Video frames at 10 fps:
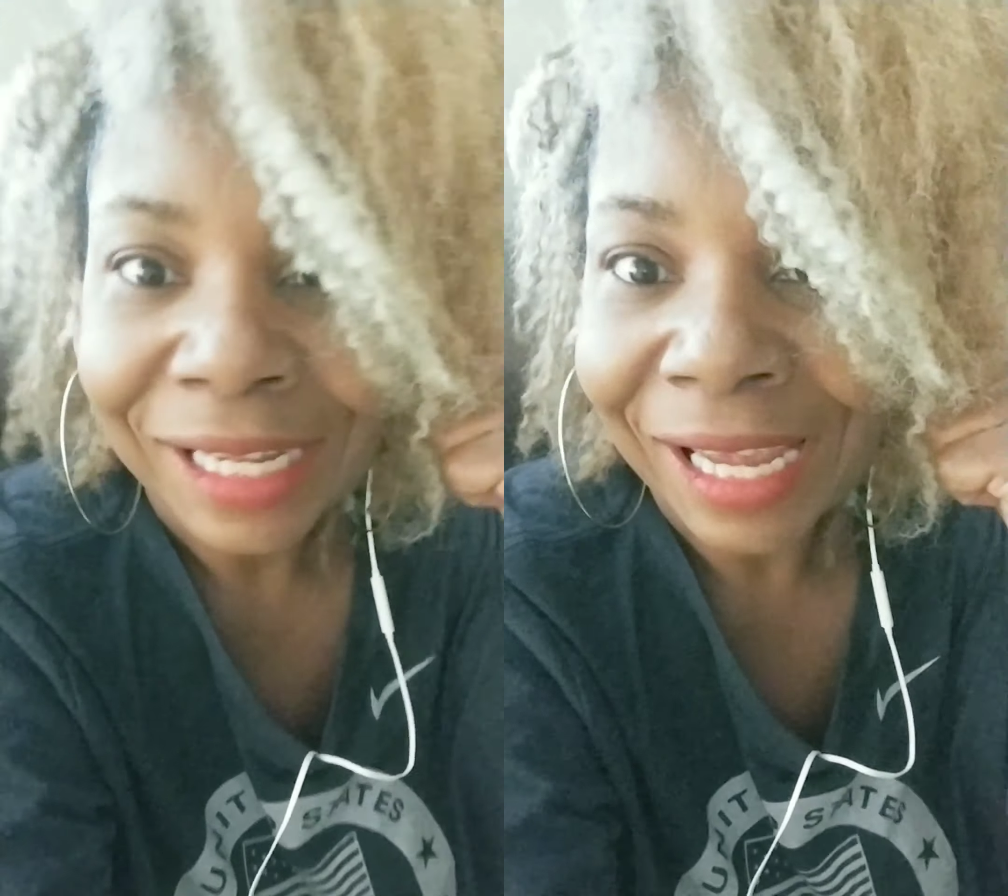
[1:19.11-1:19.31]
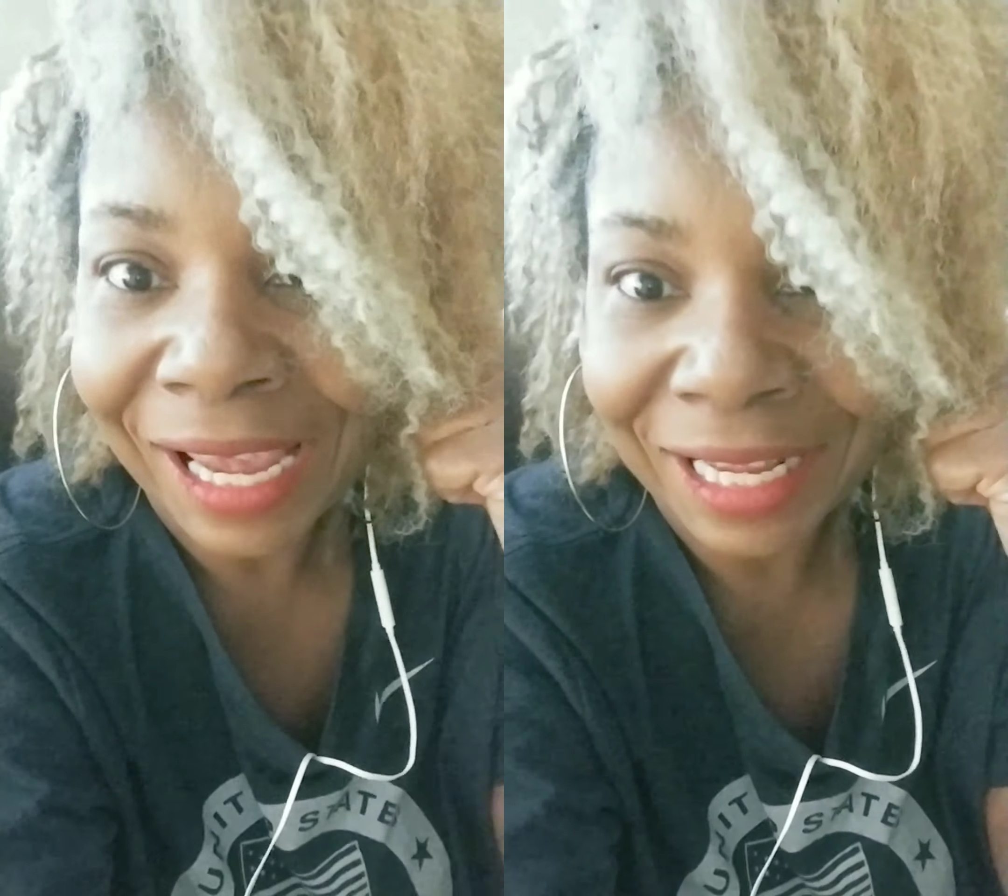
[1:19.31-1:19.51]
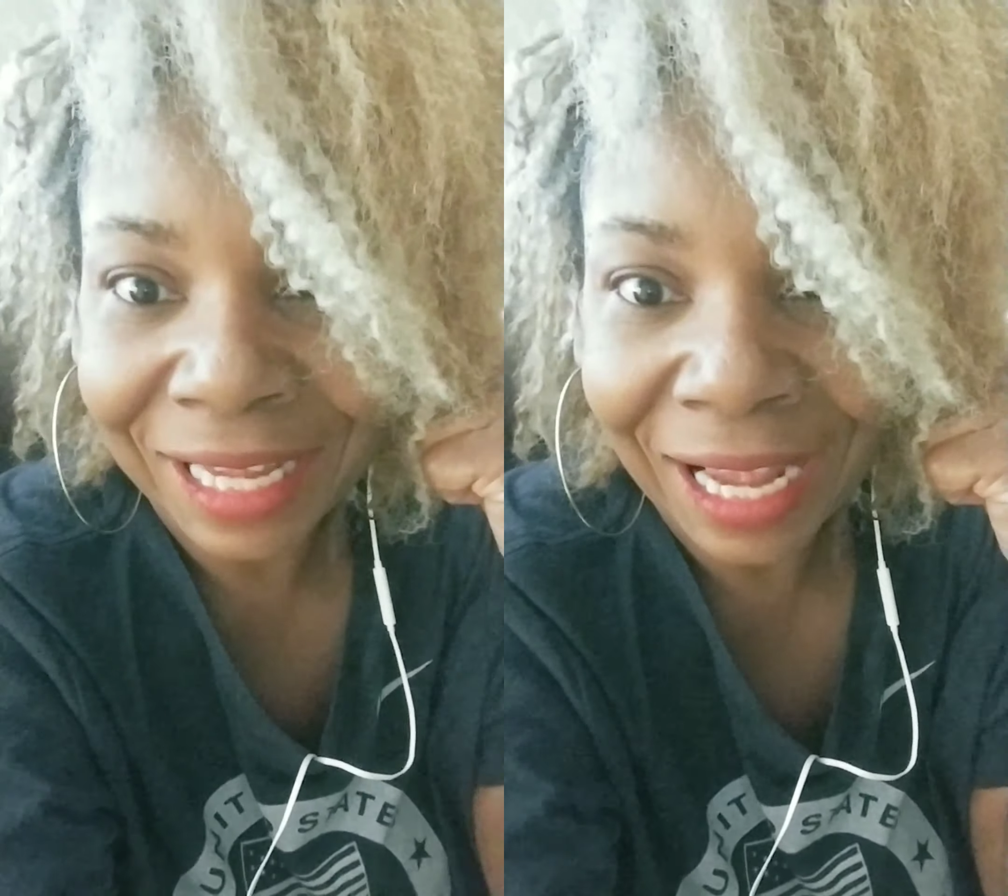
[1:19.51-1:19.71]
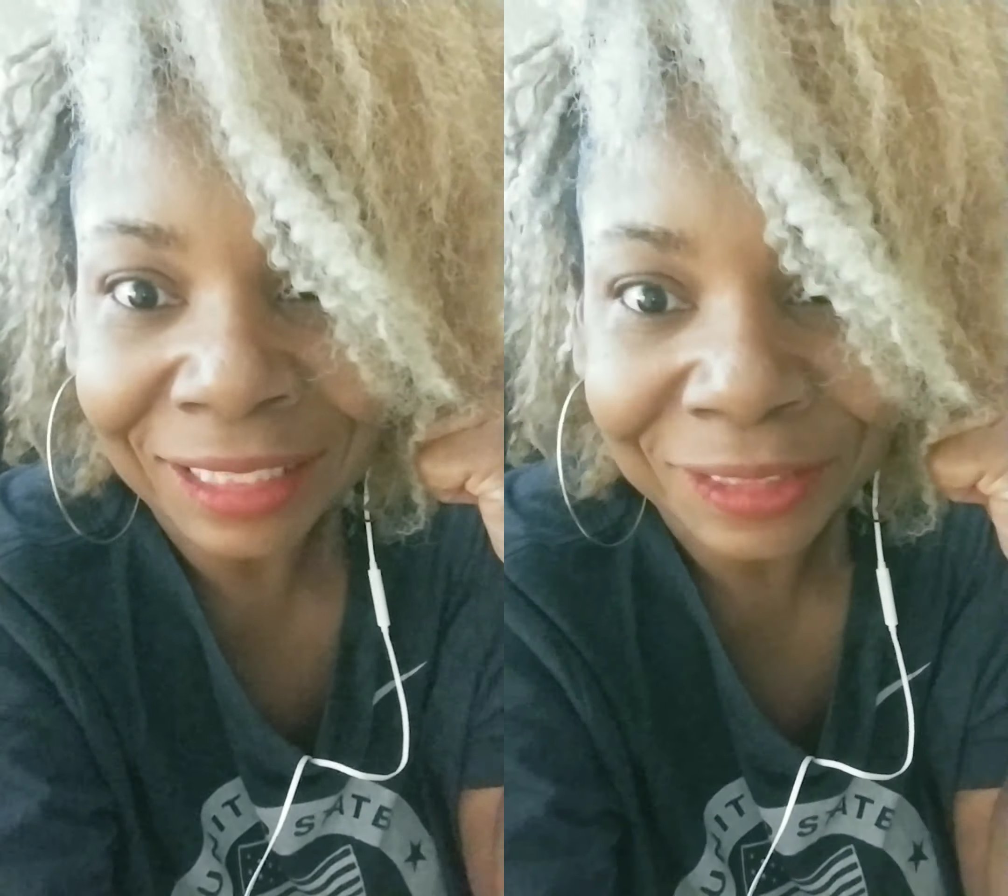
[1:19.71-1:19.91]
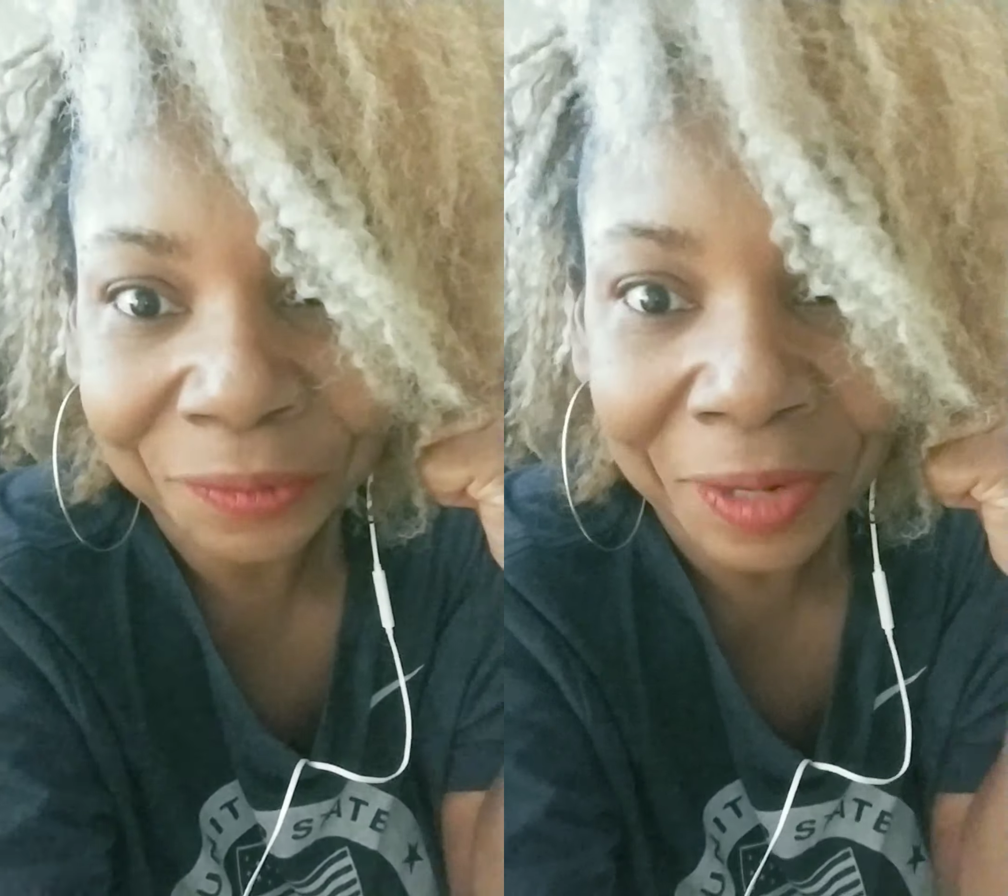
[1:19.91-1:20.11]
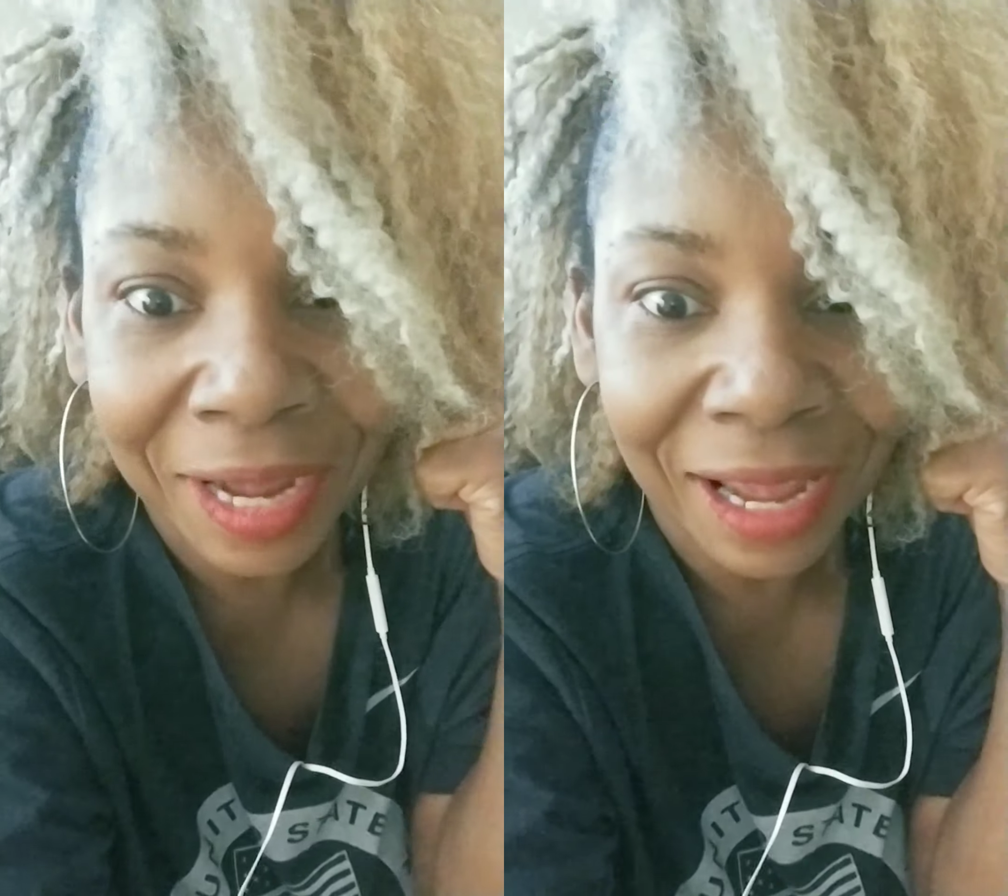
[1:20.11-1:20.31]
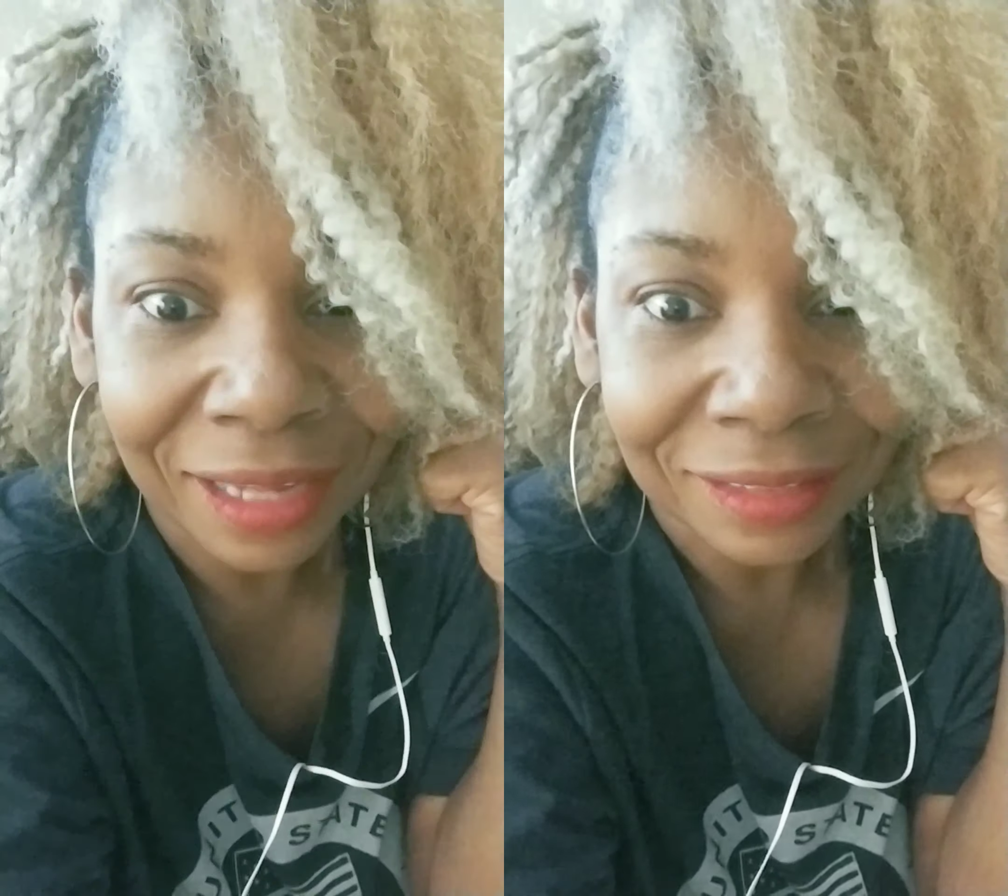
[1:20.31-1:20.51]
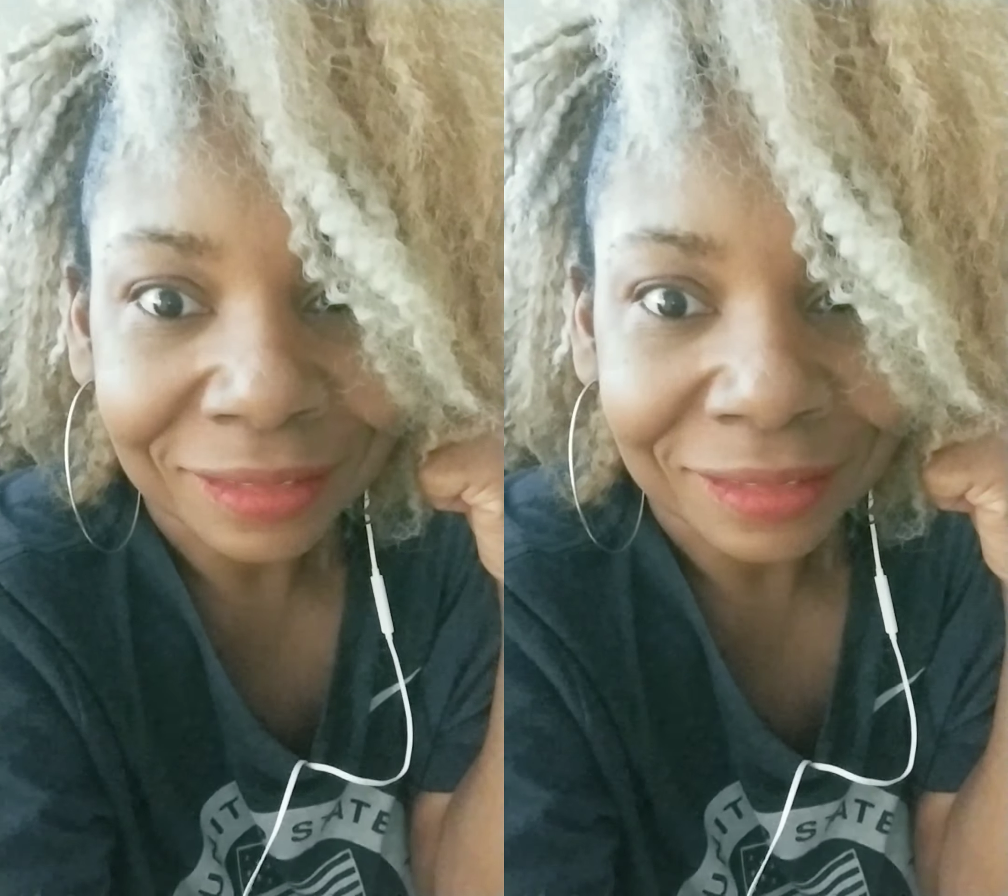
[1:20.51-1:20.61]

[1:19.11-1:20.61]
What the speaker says: and guess what?